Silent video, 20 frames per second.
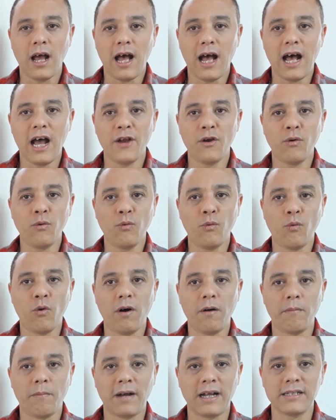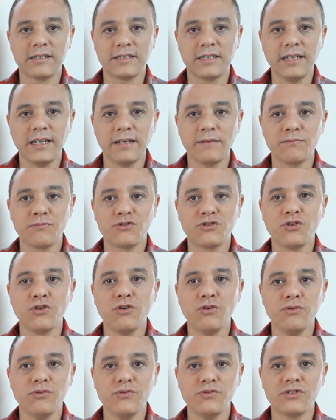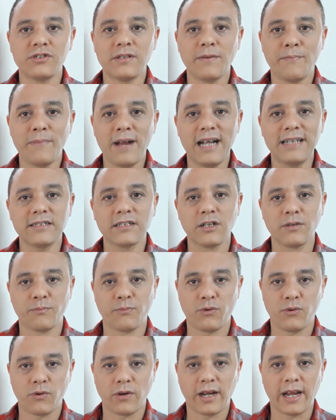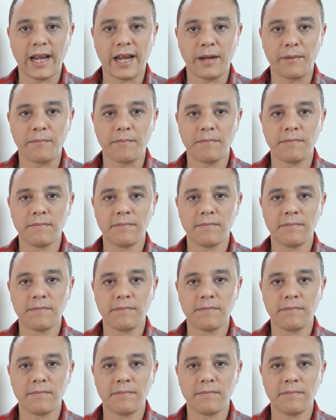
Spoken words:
I don't want my team to lose the basketball game.